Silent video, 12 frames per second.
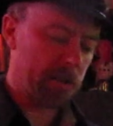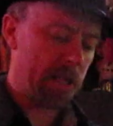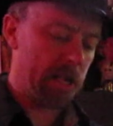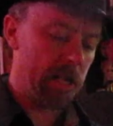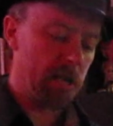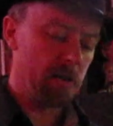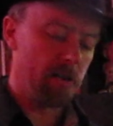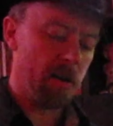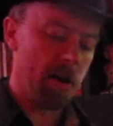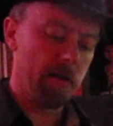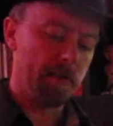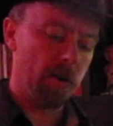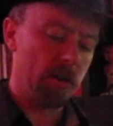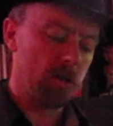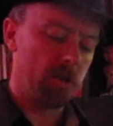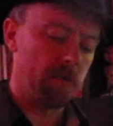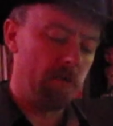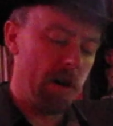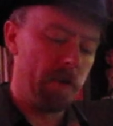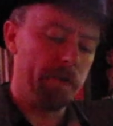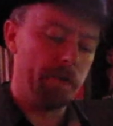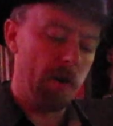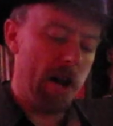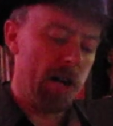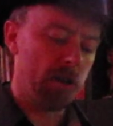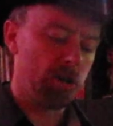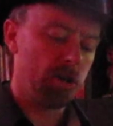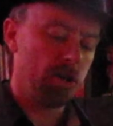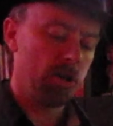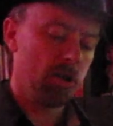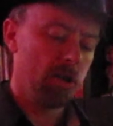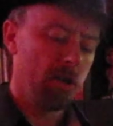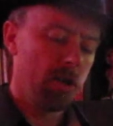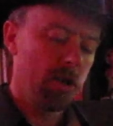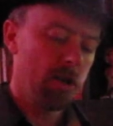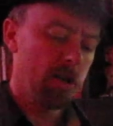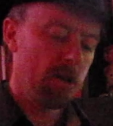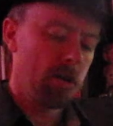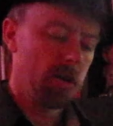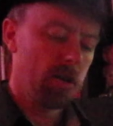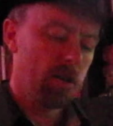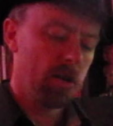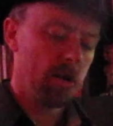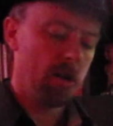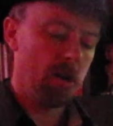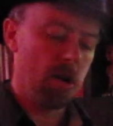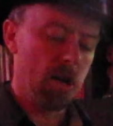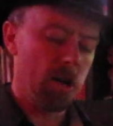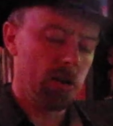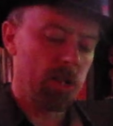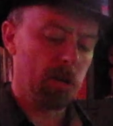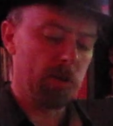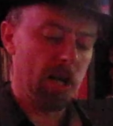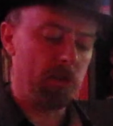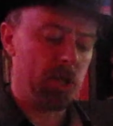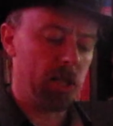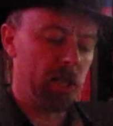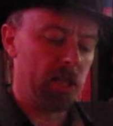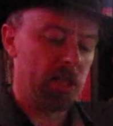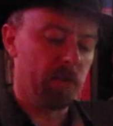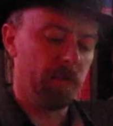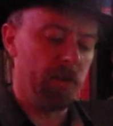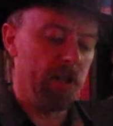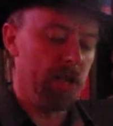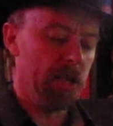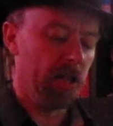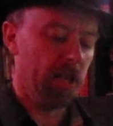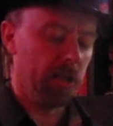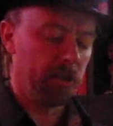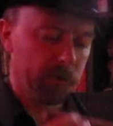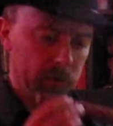that they give off are just very fresh. Sometimes you can get some vanilla,